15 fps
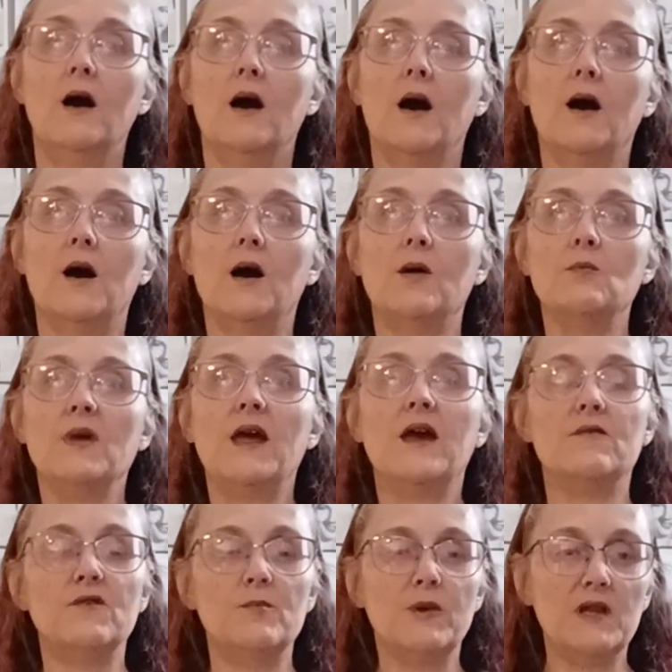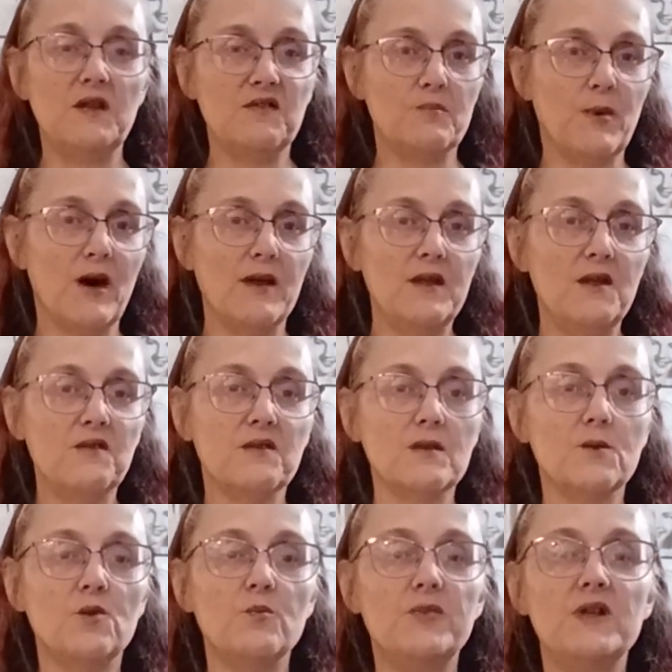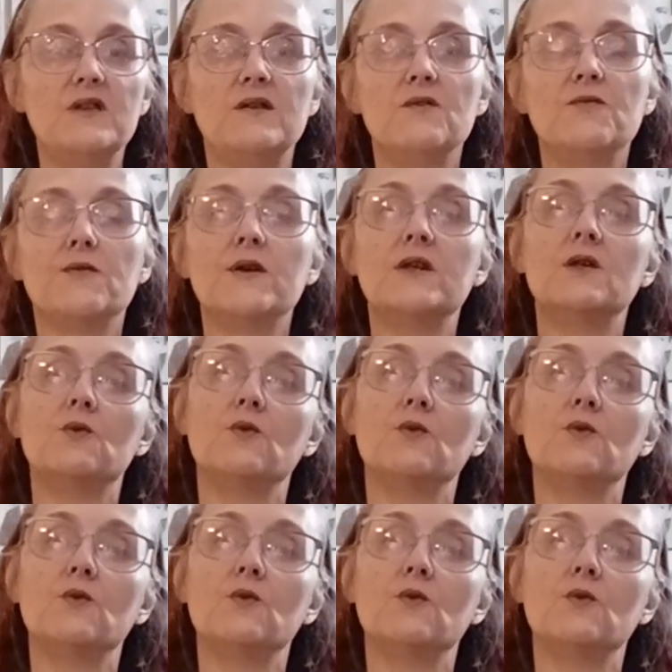Everybody's body is a little bit different,